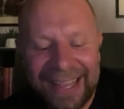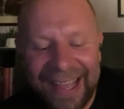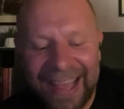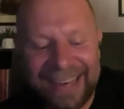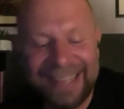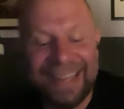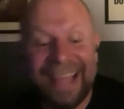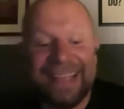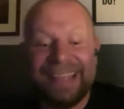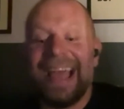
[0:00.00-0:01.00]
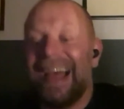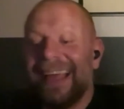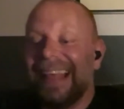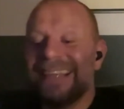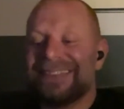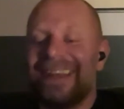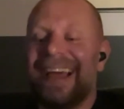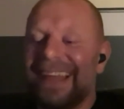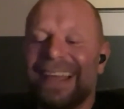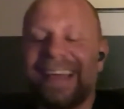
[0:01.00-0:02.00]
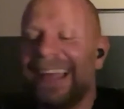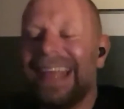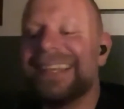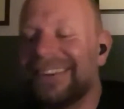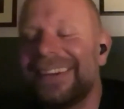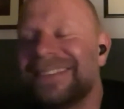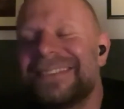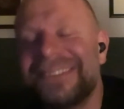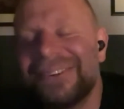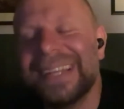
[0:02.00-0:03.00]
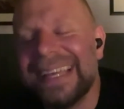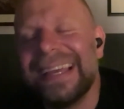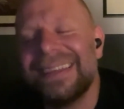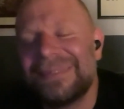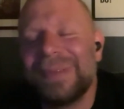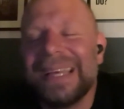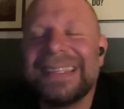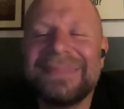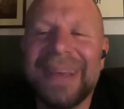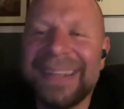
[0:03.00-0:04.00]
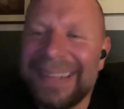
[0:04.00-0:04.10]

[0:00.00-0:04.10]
Yeah, and you're like, yeah, that's right. Yeah, ignorance truly is bliss, man.